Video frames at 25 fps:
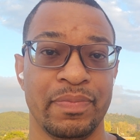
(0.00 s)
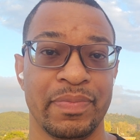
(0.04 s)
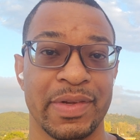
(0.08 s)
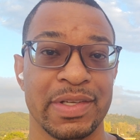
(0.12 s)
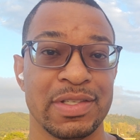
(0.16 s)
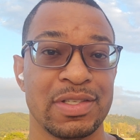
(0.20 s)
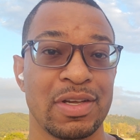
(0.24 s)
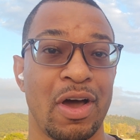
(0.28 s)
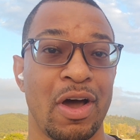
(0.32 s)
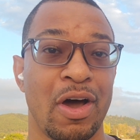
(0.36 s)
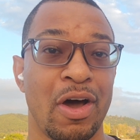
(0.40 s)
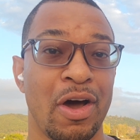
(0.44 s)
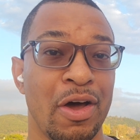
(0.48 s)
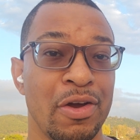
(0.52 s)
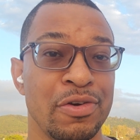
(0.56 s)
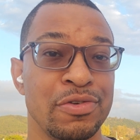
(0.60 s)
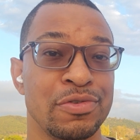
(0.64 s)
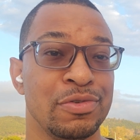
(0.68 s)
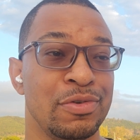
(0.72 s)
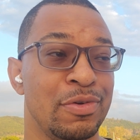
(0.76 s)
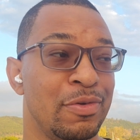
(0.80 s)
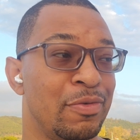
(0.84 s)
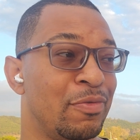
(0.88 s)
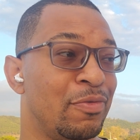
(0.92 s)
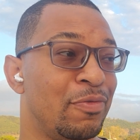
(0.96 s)
It's
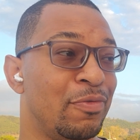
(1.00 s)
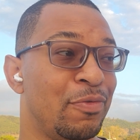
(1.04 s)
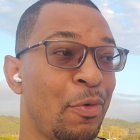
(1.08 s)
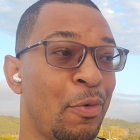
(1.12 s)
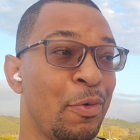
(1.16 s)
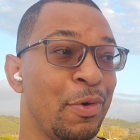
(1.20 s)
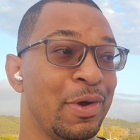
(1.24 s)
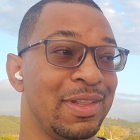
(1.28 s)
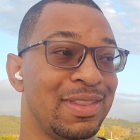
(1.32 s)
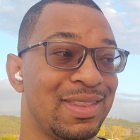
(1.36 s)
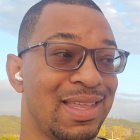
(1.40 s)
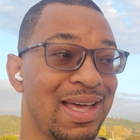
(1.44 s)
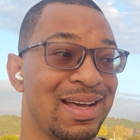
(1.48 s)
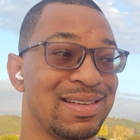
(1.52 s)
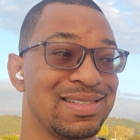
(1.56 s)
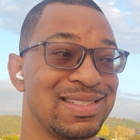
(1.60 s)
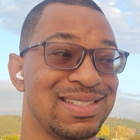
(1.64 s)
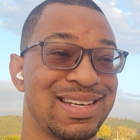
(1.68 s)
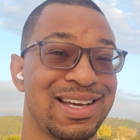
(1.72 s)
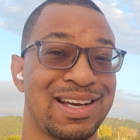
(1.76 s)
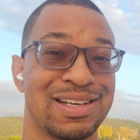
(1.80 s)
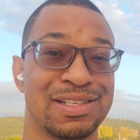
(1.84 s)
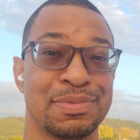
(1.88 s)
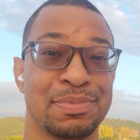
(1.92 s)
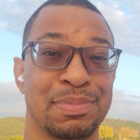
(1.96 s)

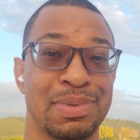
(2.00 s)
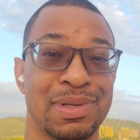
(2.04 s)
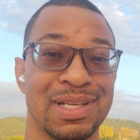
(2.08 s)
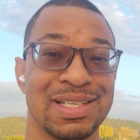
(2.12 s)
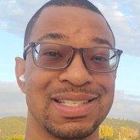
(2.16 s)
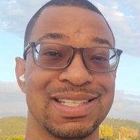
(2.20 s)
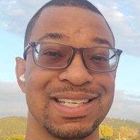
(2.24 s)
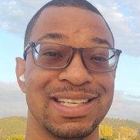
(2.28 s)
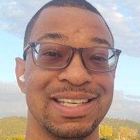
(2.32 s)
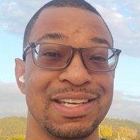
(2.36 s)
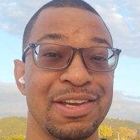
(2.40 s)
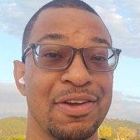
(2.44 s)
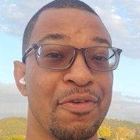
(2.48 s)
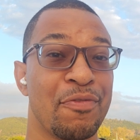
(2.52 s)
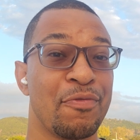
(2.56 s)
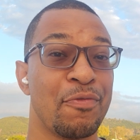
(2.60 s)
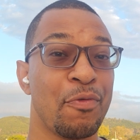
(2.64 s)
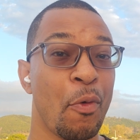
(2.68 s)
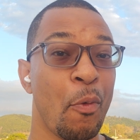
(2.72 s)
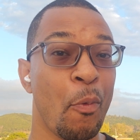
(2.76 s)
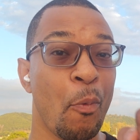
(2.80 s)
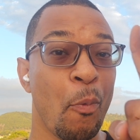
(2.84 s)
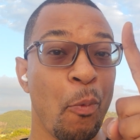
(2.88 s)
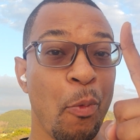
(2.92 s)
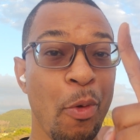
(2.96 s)
$140,000 plus a year
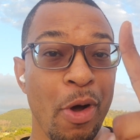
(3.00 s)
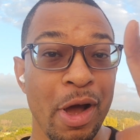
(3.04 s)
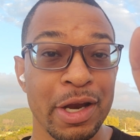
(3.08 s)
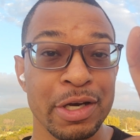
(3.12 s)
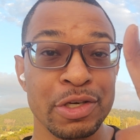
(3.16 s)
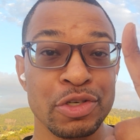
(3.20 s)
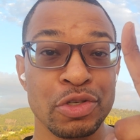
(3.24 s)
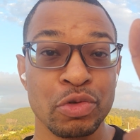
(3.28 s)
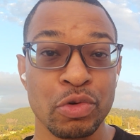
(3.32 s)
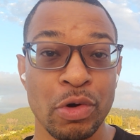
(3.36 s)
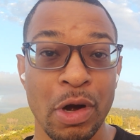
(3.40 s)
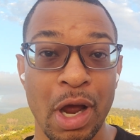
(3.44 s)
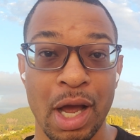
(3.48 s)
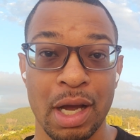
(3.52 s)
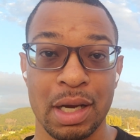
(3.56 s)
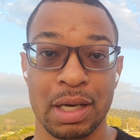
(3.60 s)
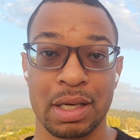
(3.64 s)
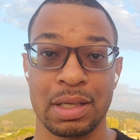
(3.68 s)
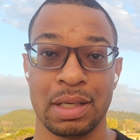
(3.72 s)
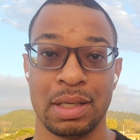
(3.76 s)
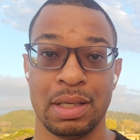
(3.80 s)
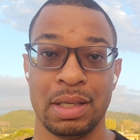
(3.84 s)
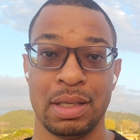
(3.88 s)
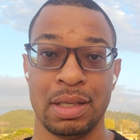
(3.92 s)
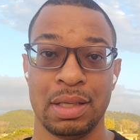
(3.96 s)
for one truck.